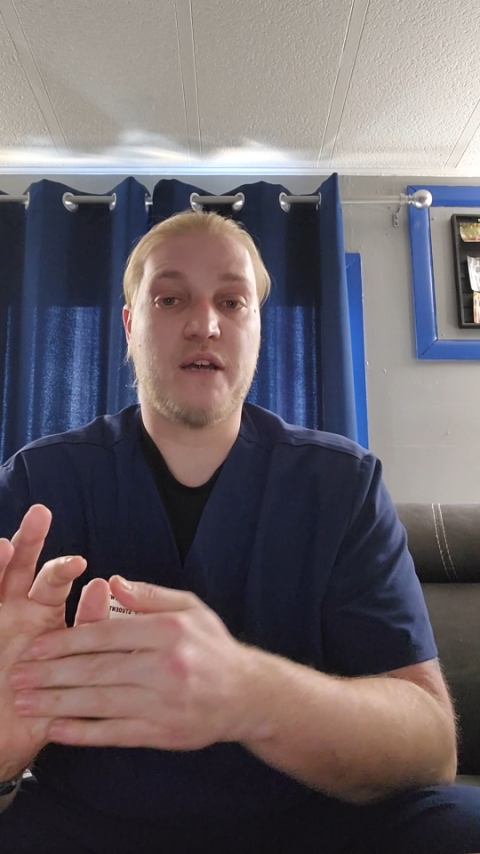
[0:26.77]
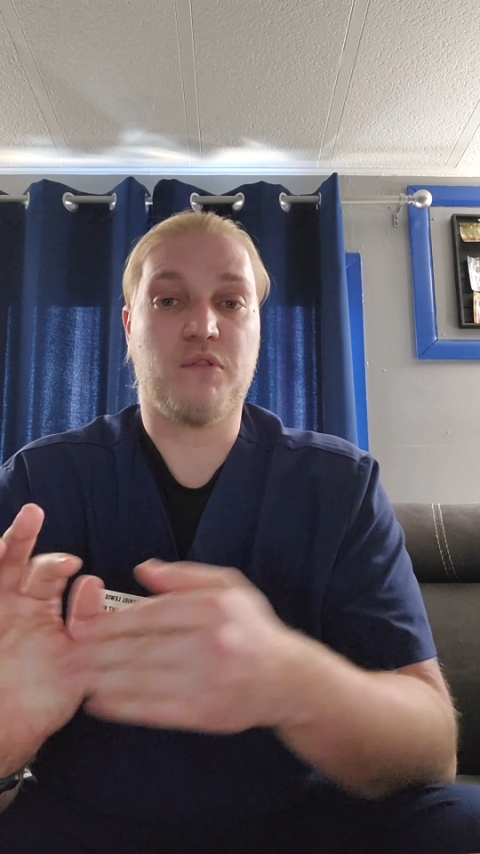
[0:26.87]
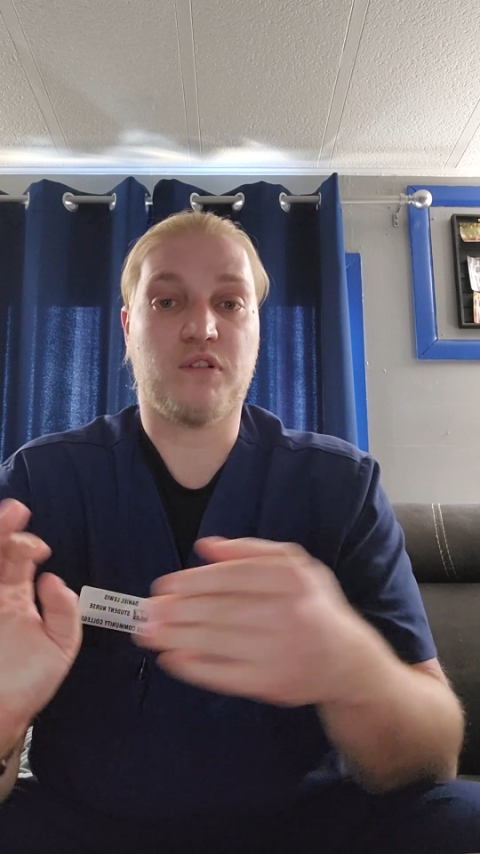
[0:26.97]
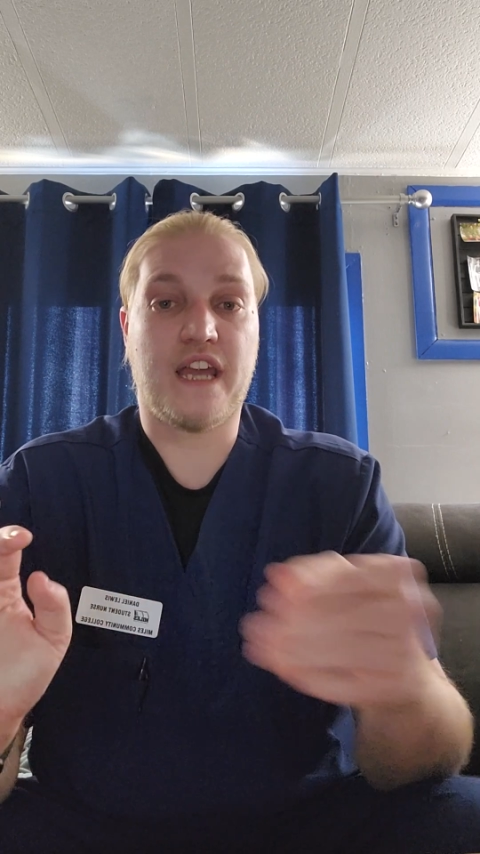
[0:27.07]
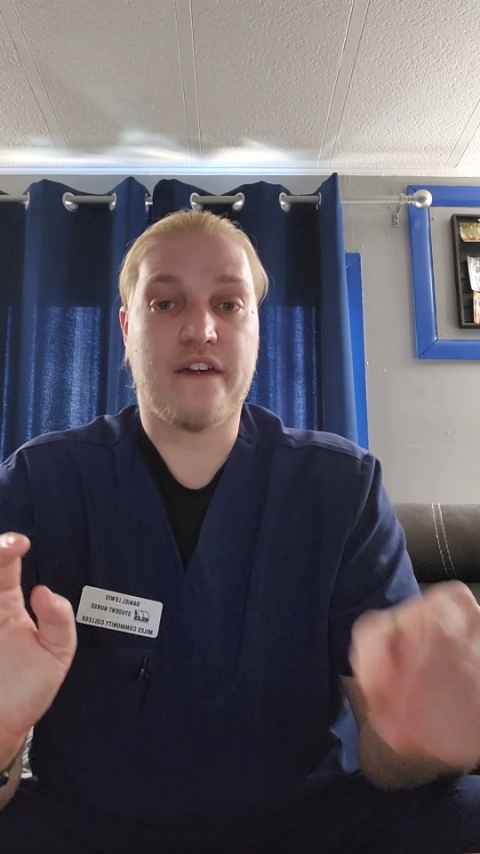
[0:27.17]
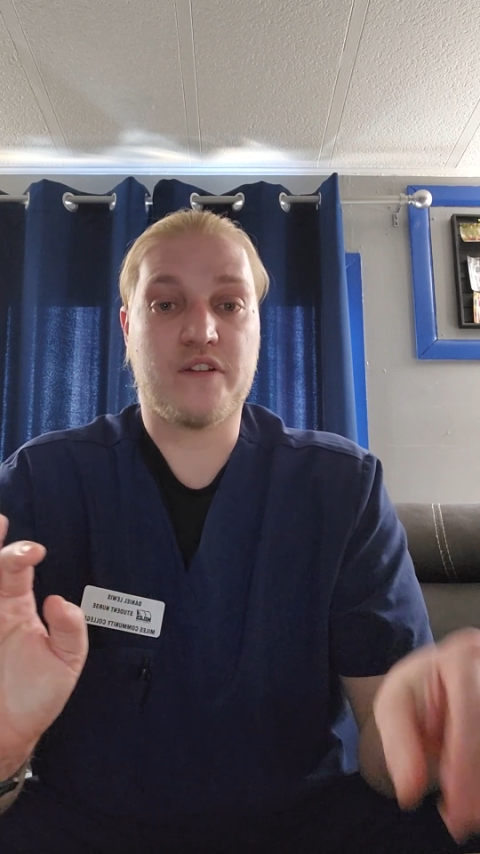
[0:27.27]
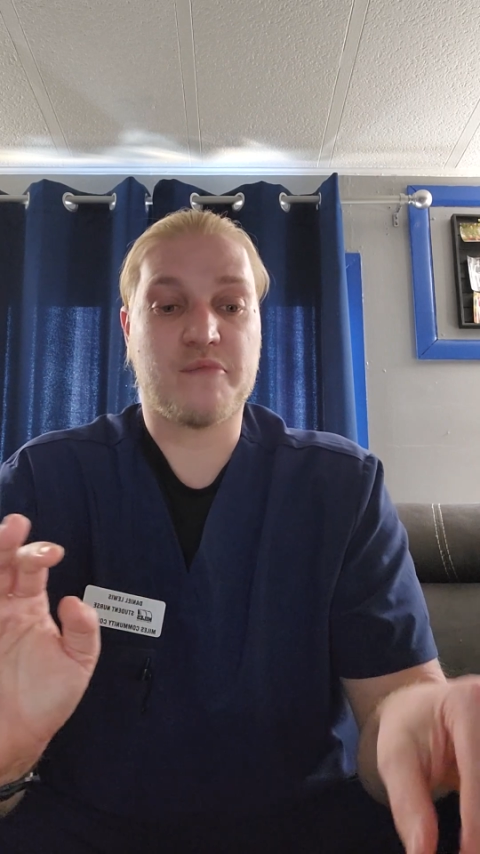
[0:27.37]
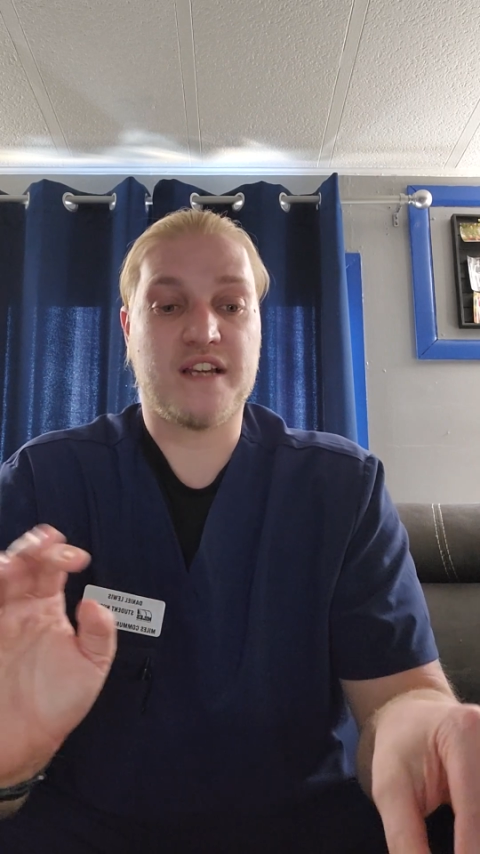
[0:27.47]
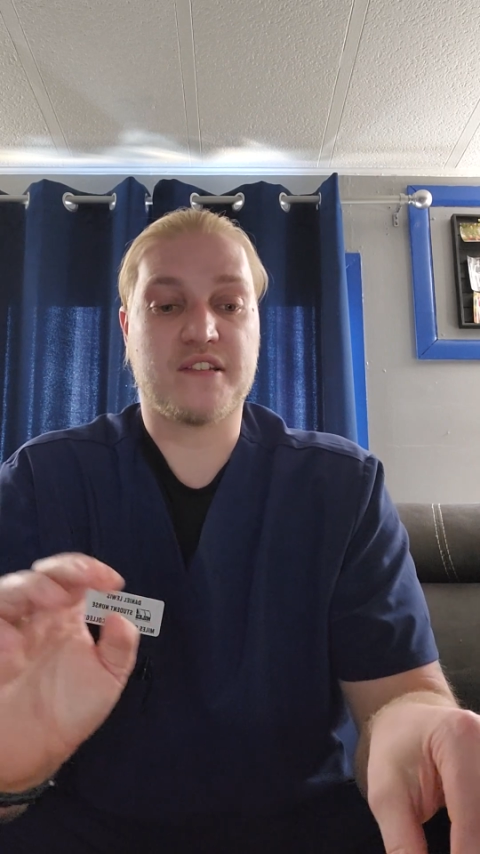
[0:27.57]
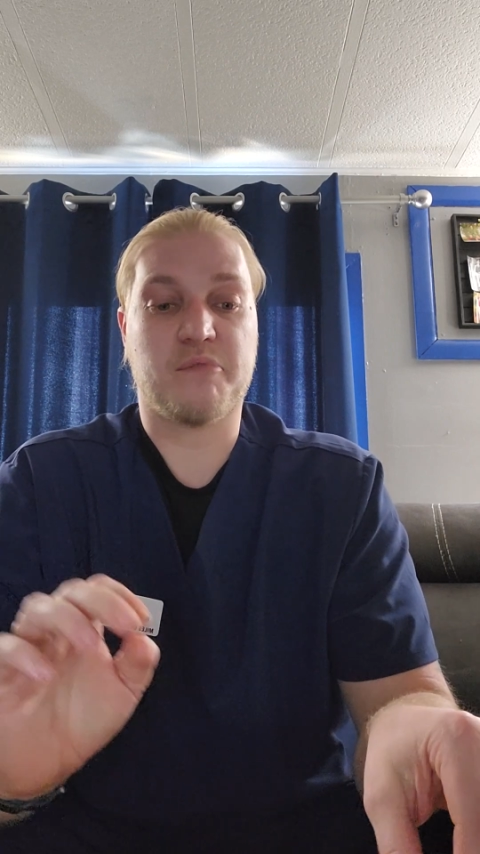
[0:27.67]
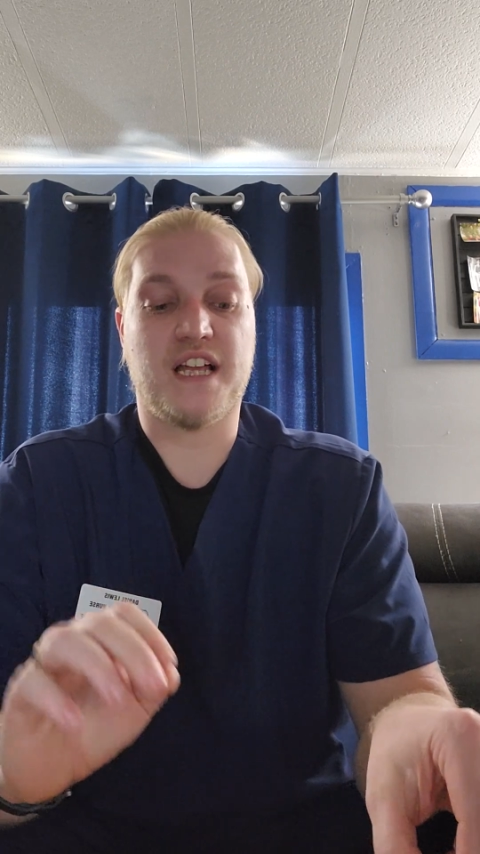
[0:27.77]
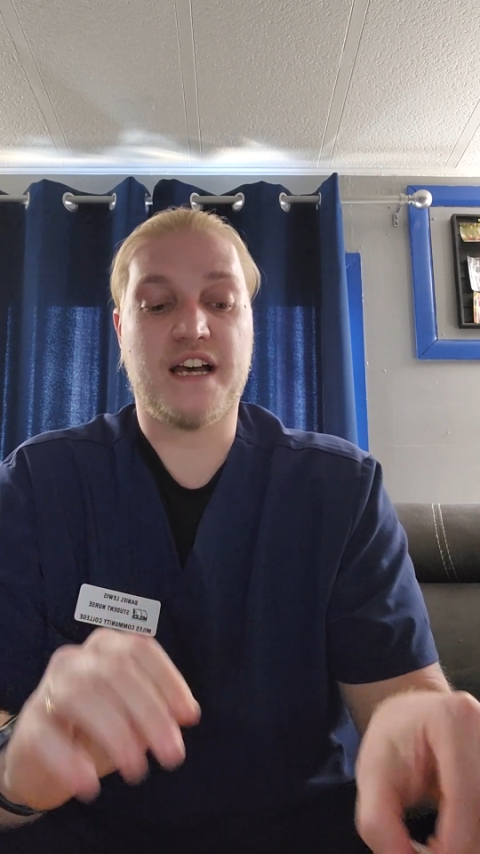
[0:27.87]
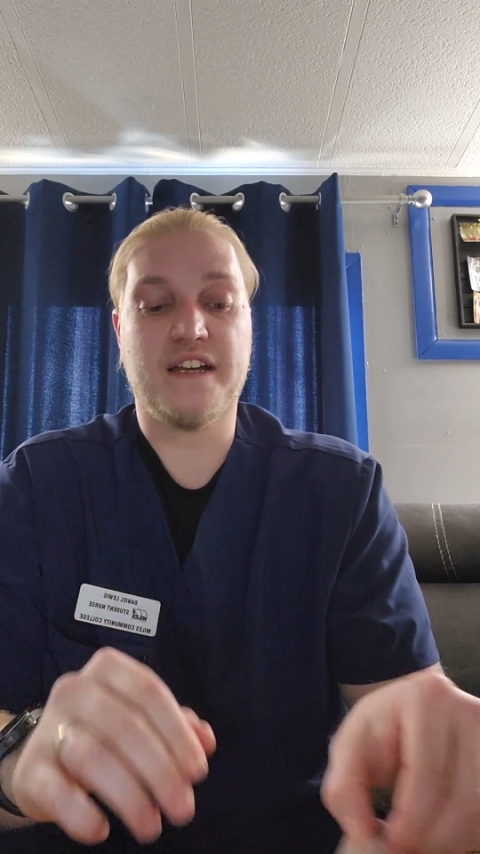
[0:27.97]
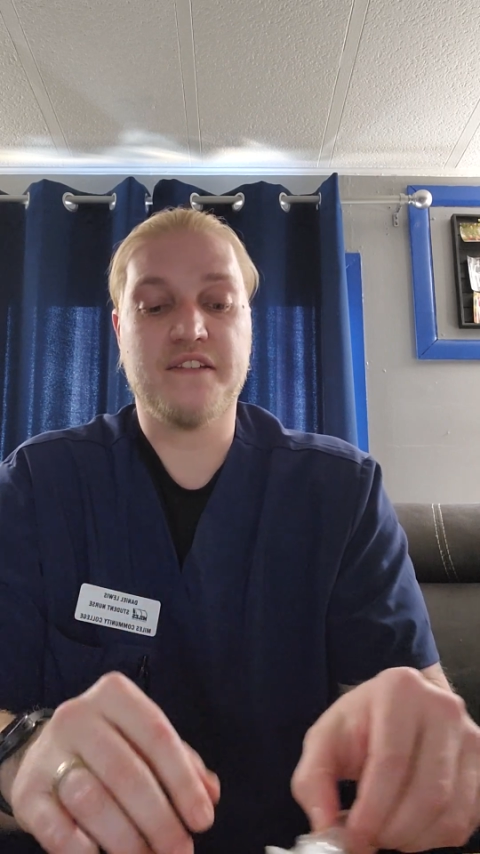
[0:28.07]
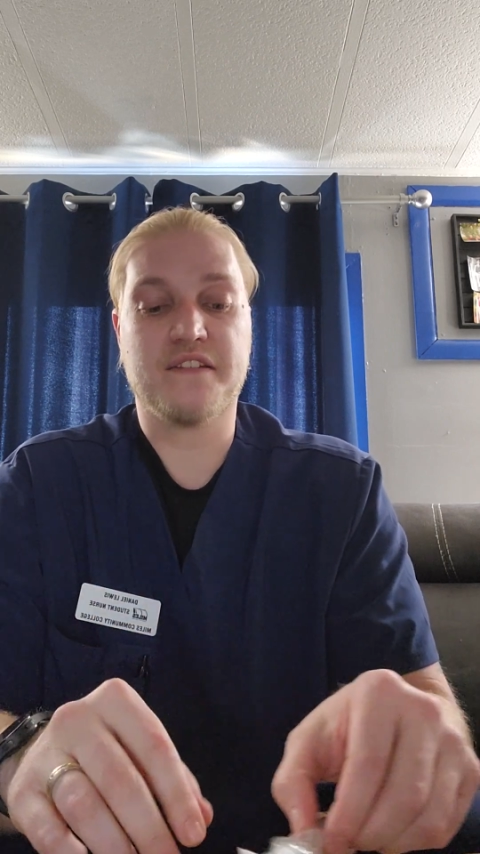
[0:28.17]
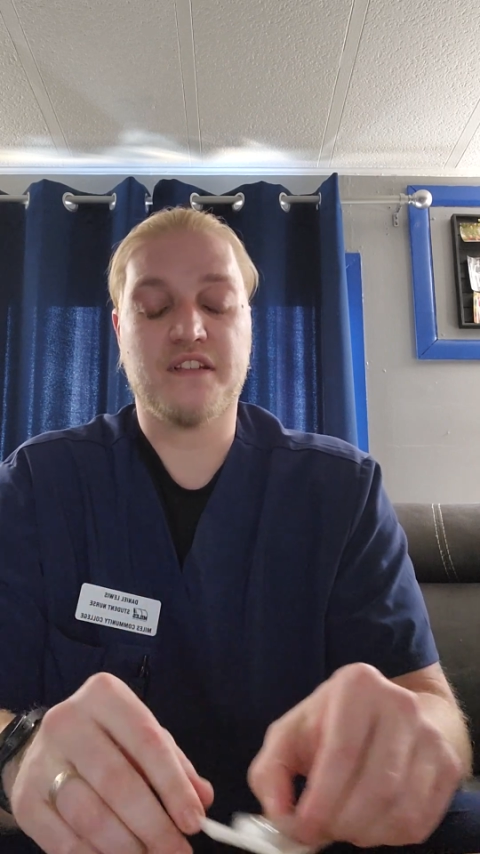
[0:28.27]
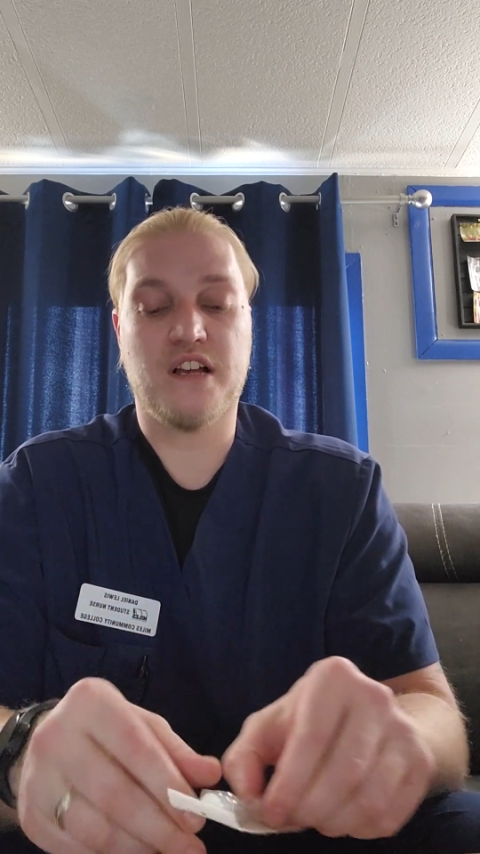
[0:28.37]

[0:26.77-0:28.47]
will gather my supplies.